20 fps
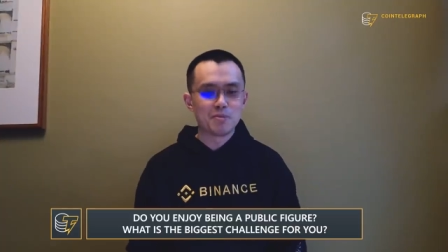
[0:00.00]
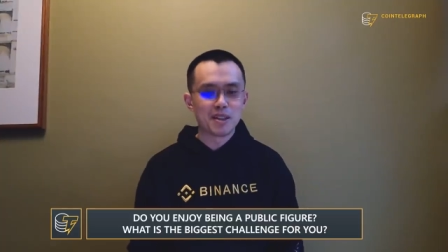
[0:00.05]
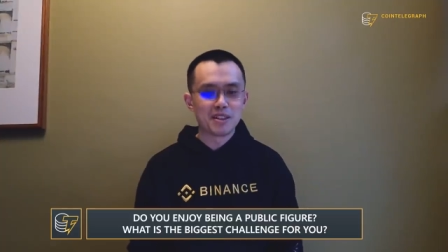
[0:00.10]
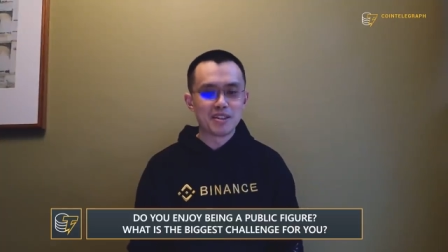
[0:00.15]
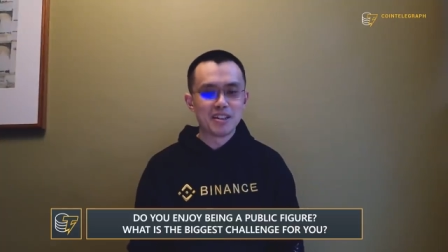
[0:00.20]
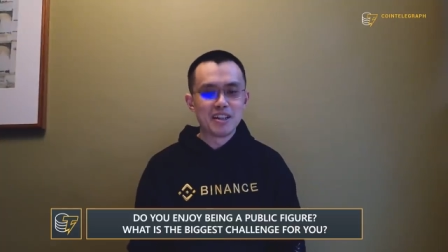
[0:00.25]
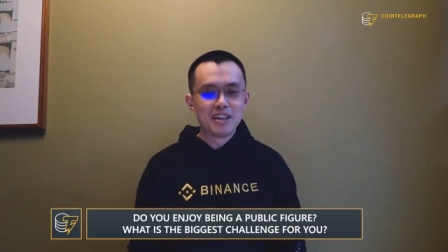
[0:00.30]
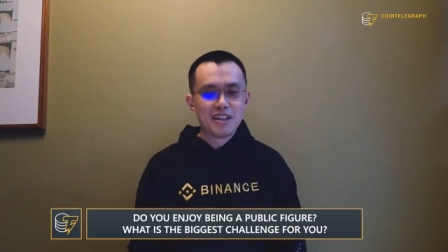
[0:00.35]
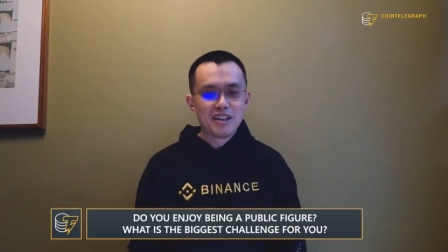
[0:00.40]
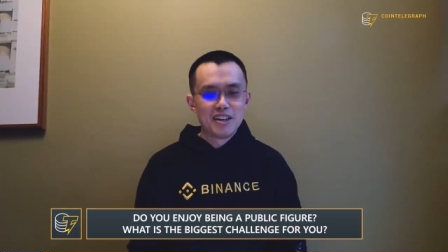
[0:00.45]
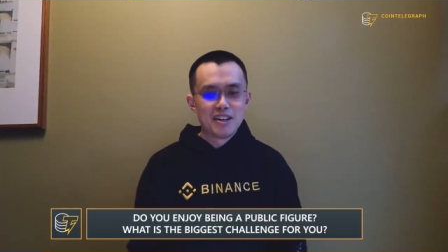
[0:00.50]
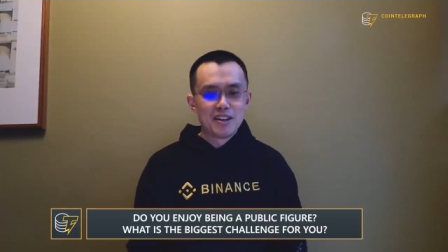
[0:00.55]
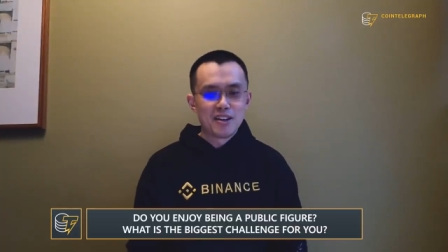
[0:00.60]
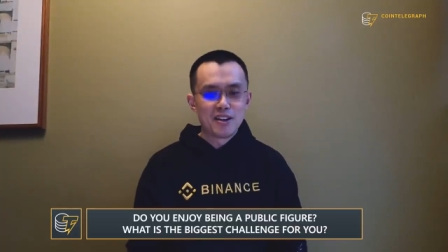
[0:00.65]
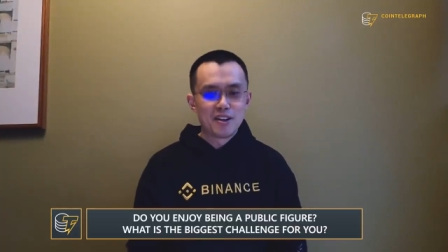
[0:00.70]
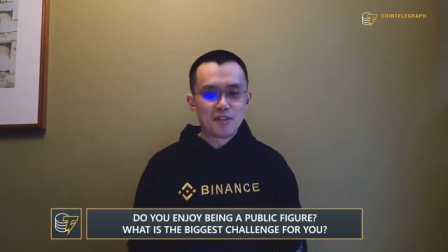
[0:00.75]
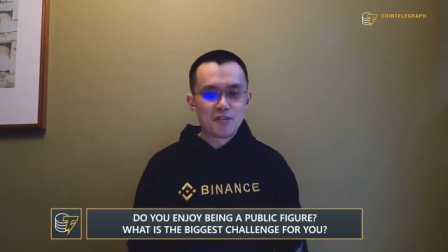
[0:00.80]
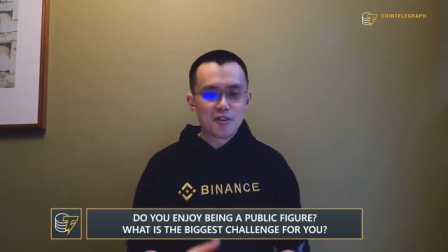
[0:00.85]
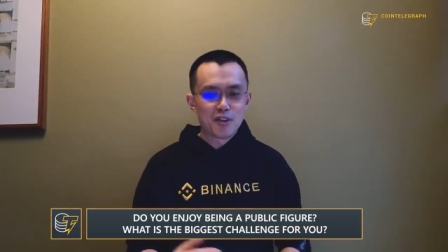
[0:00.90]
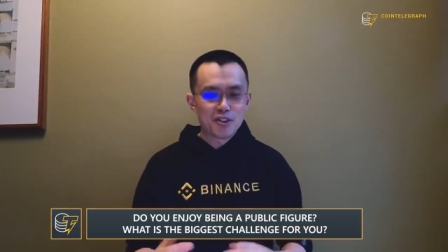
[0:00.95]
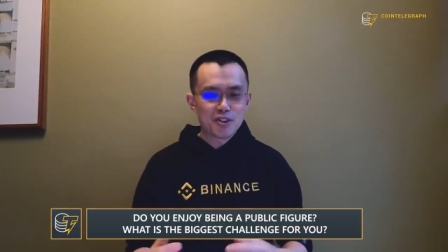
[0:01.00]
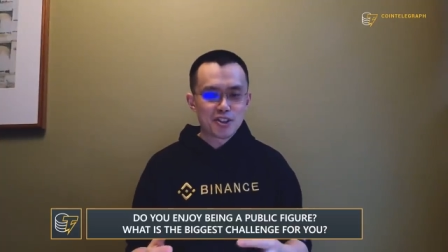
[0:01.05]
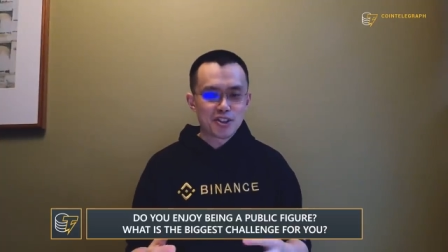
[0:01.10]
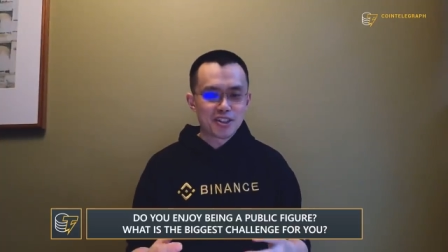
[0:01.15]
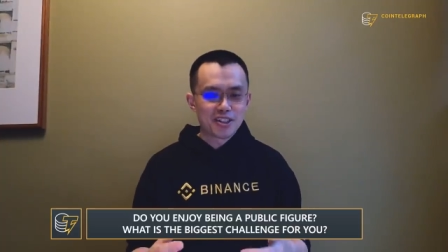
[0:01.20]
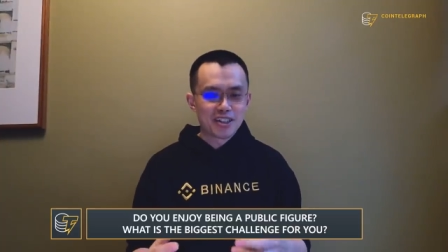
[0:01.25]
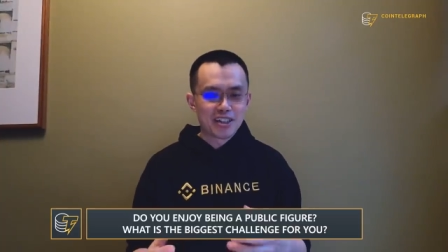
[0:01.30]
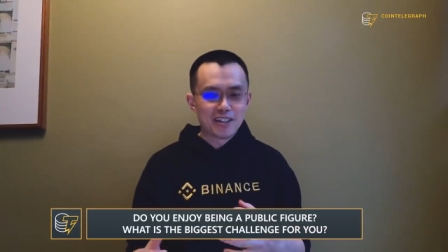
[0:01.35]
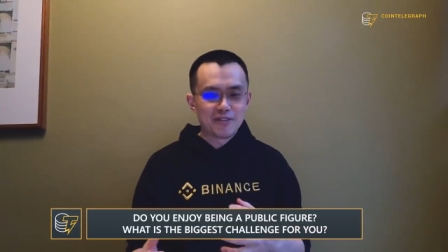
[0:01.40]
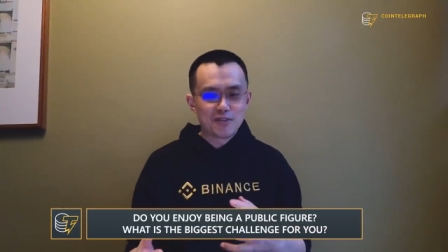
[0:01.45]
But
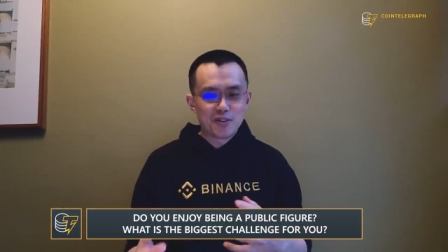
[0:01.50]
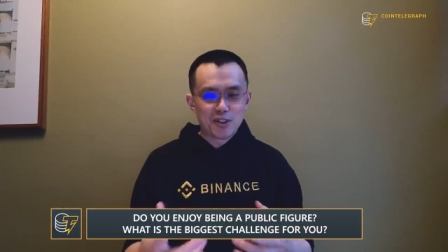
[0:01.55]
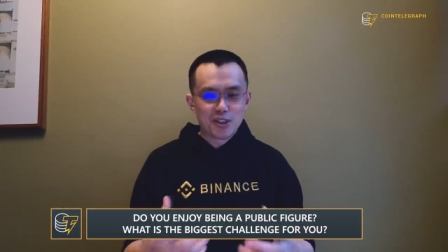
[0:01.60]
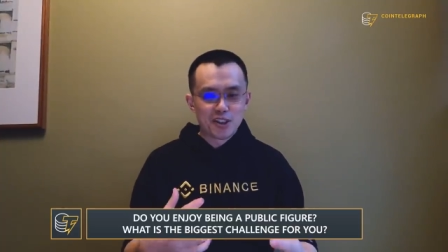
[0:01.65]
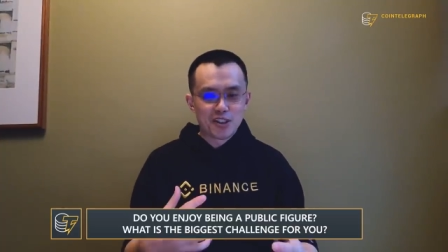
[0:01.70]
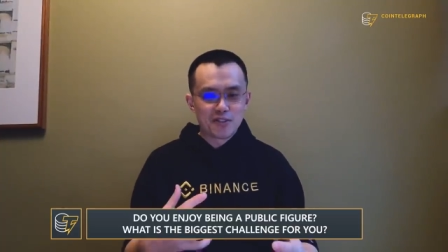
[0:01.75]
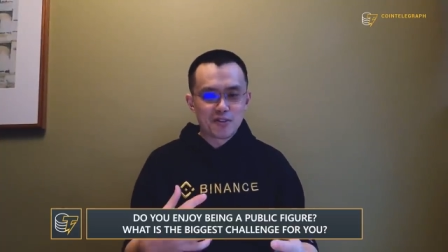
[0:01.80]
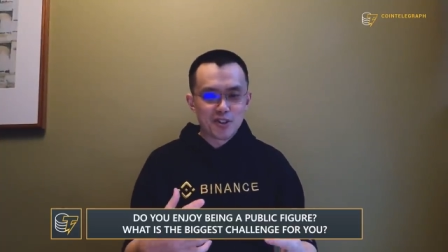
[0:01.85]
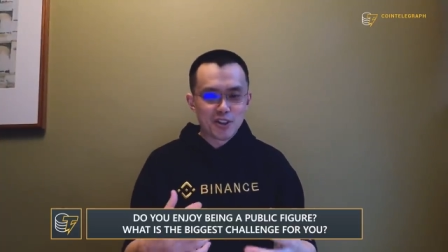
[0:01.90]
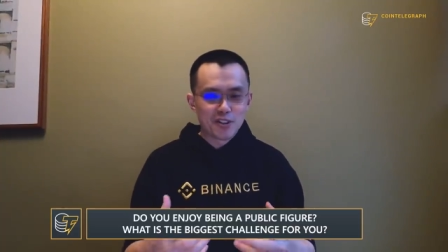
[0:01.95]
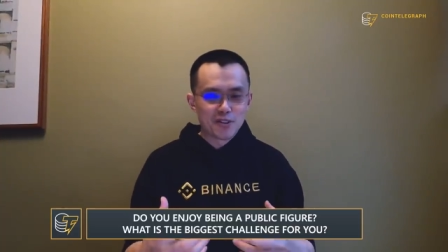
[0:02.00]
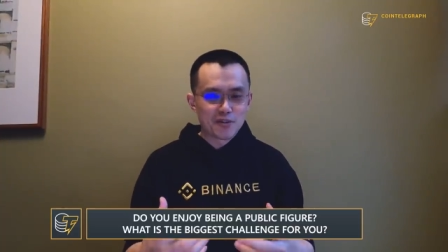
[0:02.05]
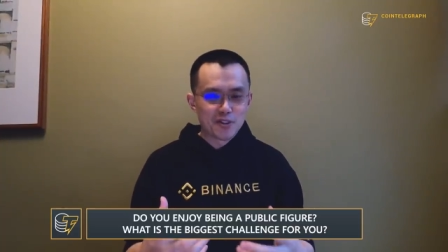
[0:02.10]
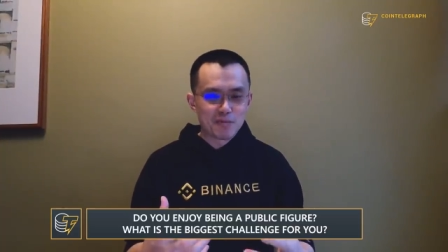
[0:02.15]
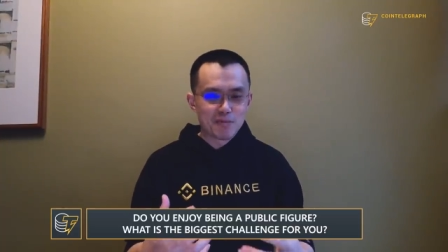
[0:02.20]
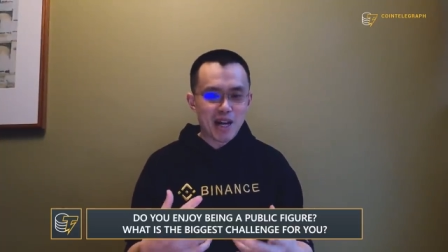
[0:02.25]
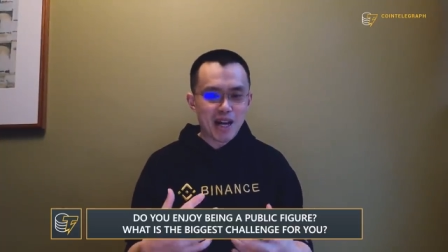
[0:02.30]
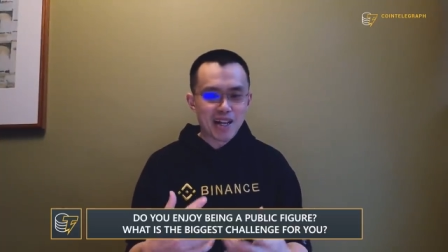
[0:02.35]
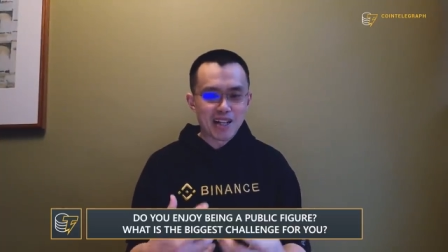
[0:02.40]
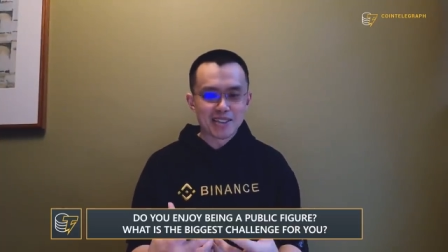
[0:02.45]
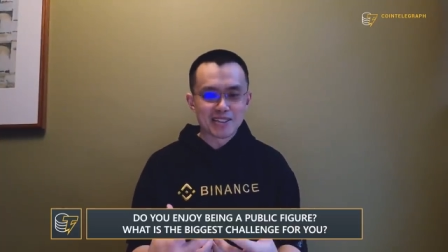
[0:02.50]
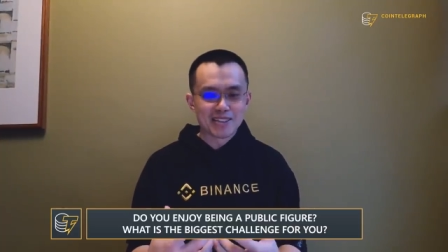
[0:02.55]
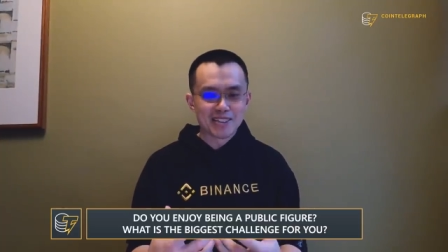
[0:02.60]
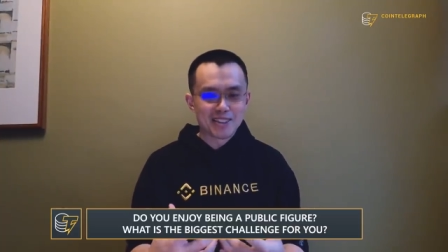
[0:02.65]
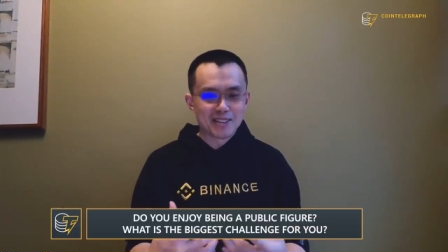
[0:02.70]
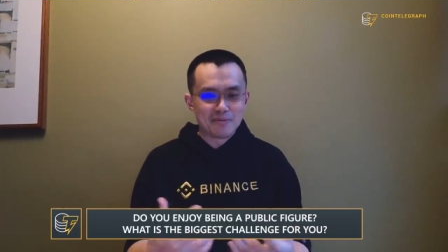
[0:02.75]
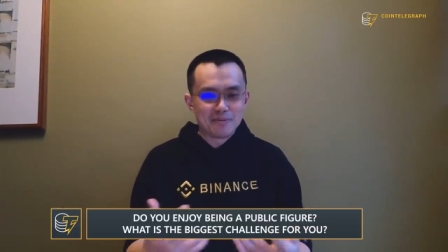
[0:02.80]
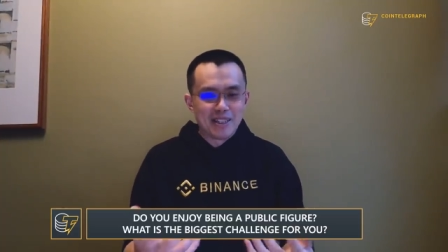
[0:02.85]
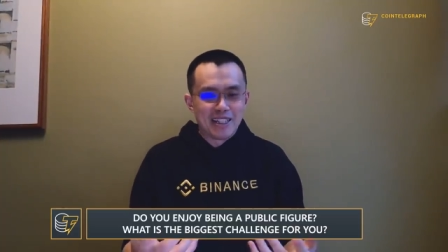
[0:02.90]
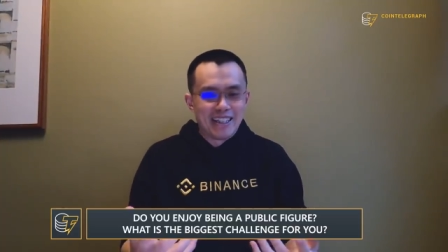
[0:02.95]
unfortunately for for for Binance,
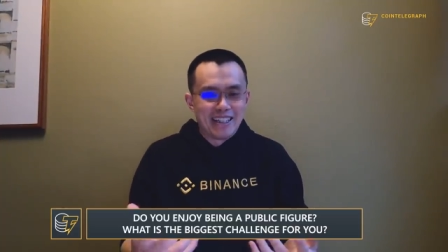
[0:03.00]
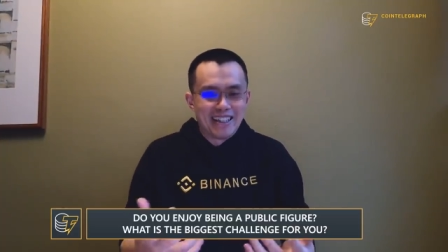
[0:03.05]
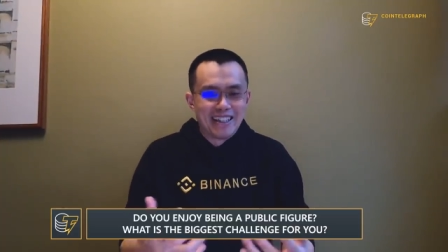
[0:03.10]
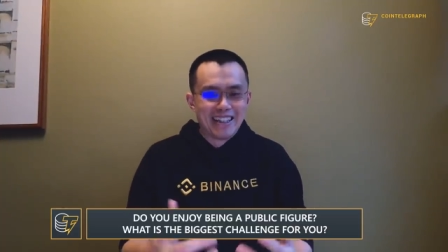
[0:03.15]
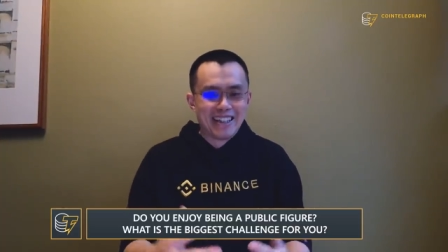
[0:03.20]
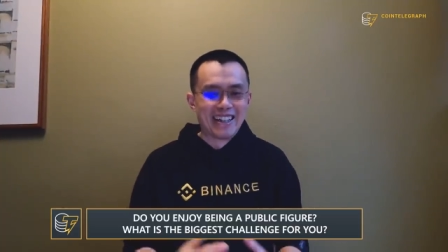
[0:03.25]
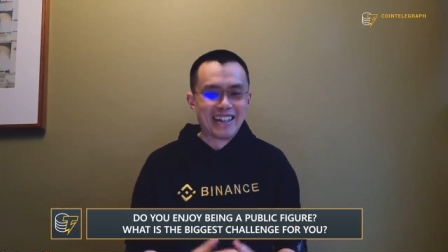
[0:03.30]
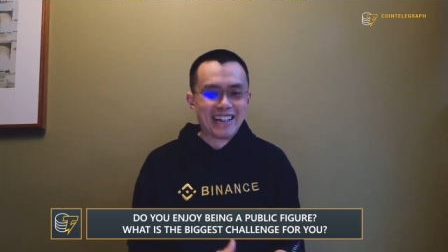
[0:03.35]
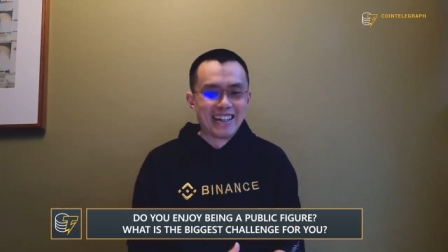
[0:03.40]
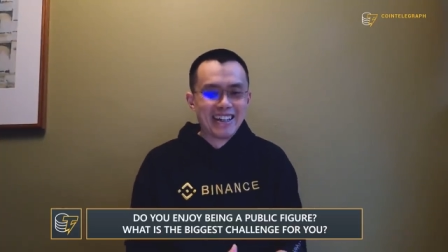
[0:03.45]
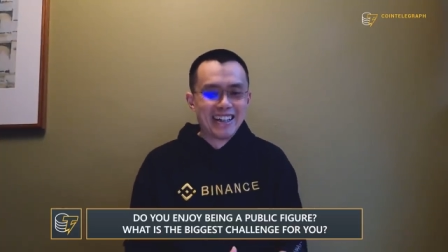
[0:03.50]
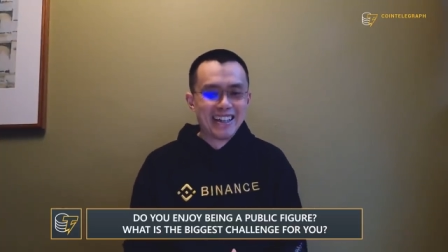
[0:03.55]
it's me.